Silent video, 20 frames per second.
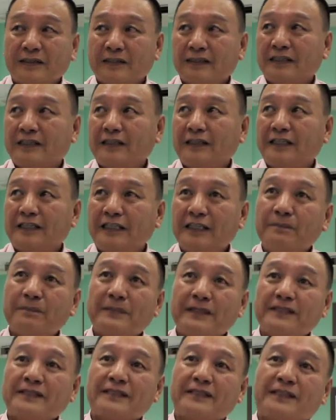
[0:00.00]
the
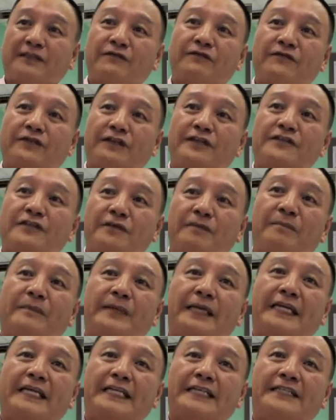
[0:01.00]
deepest influence on
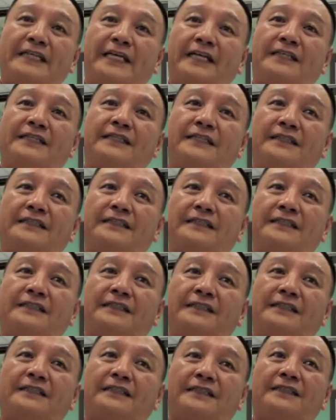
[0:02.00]
me is that
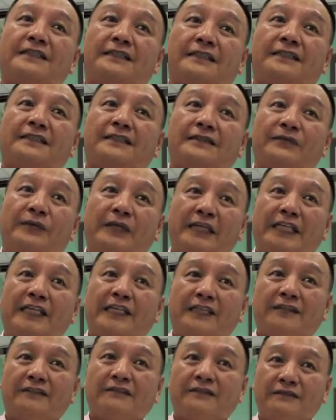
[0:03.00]

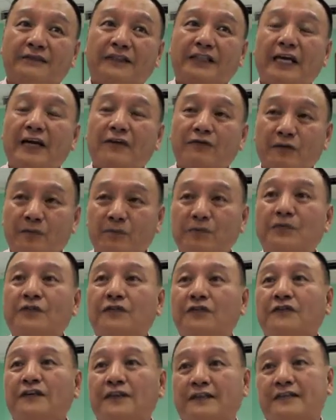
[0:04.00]
we have to
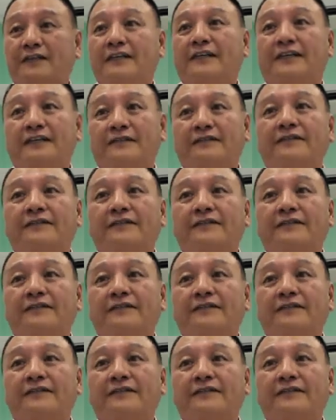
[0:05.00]
prove ourselves.